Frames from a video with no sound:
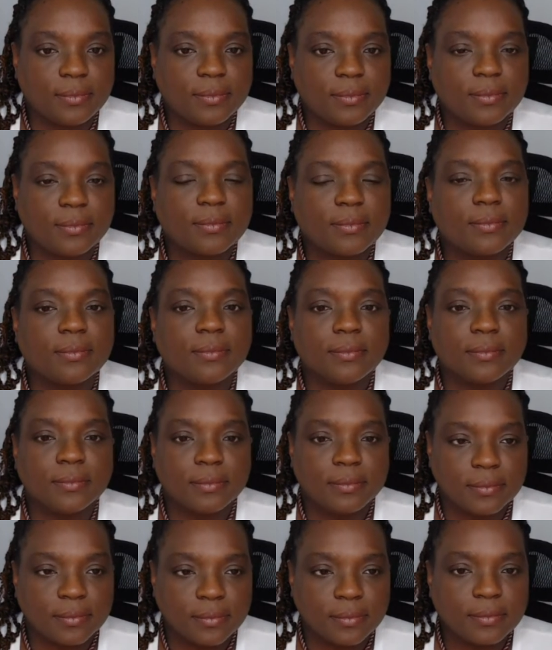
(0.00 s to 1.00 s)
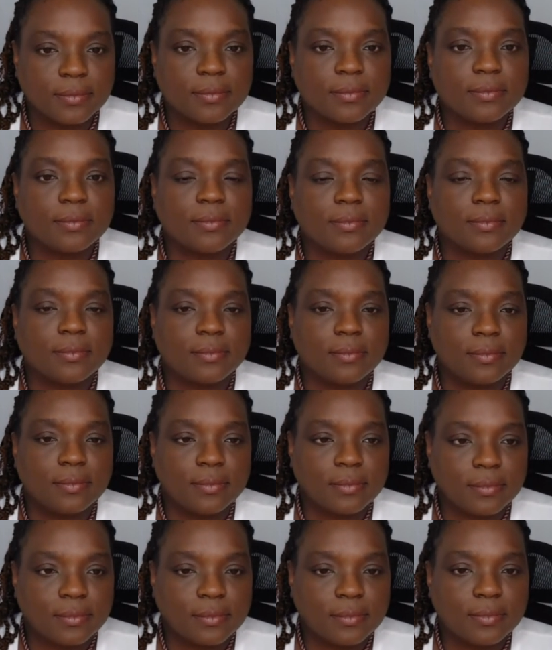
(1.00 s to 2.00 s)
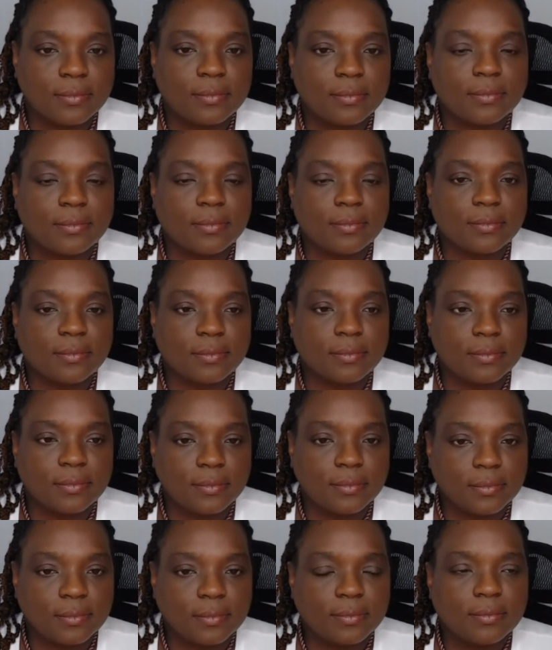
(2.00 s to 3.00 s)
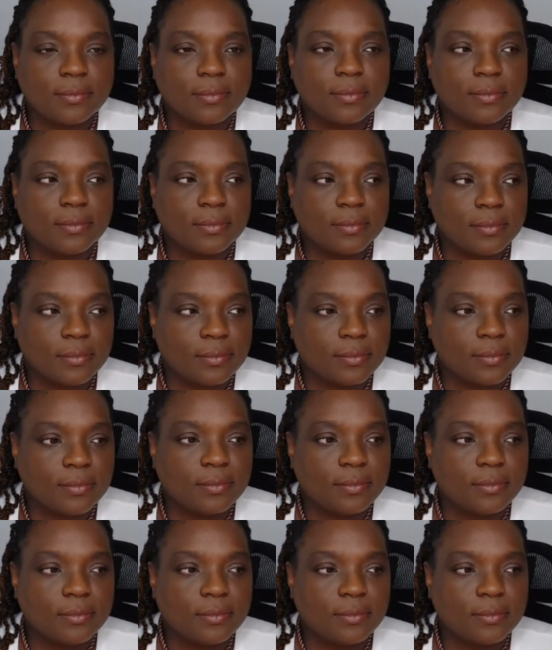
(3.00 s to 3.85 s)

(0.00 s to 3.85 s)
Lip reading: (not speaking)